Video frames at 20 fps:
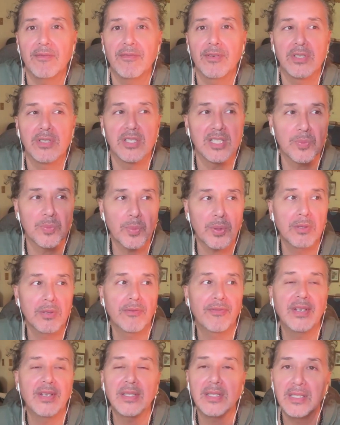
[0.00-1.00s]
versus
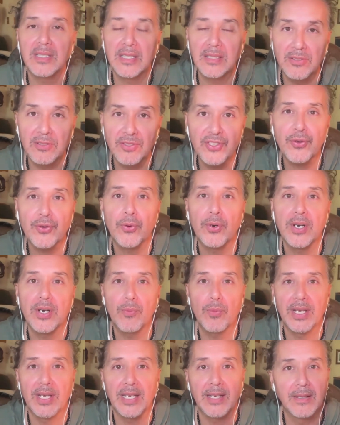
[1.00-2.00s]
perfect in a distorted
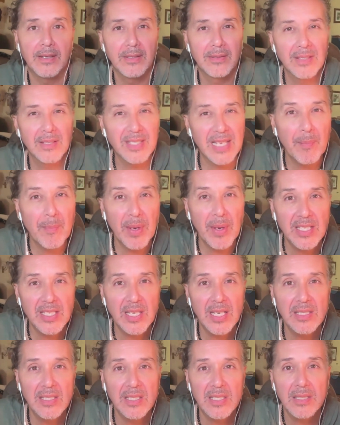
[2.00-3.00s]
way. Does that make
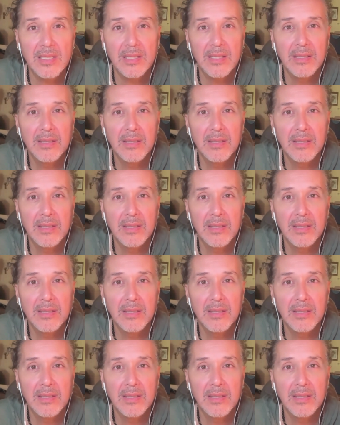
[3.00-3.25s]
sense?